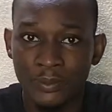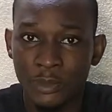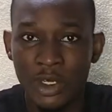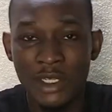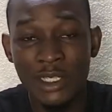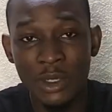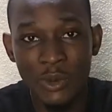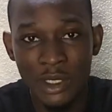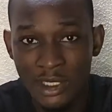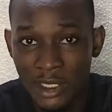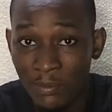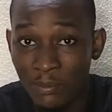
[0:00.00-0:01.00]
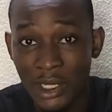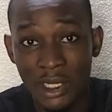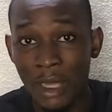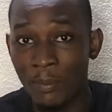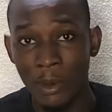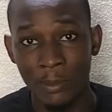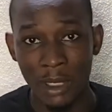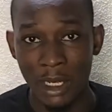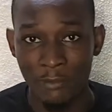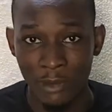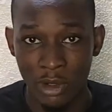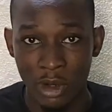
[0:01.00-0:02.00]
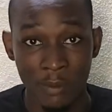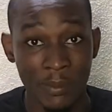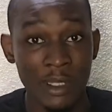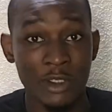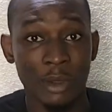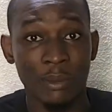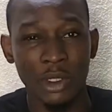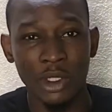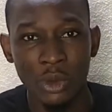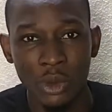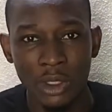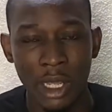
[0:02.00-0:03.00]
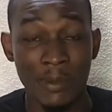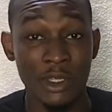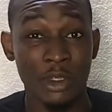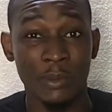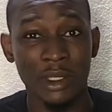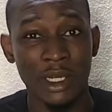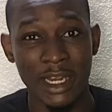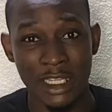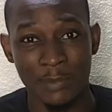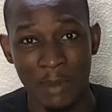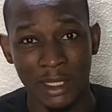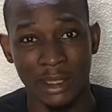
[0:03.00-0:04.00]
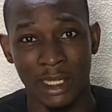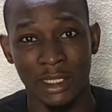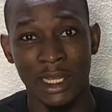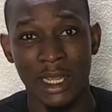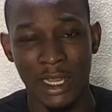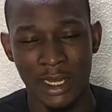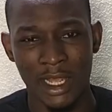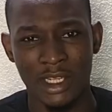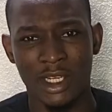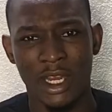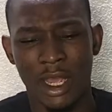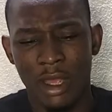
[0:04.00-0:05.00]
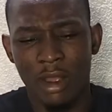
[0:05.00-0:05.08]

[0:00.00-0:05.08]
reason with him being a popular figure, being somebody older, being somebody respected in Nigeria.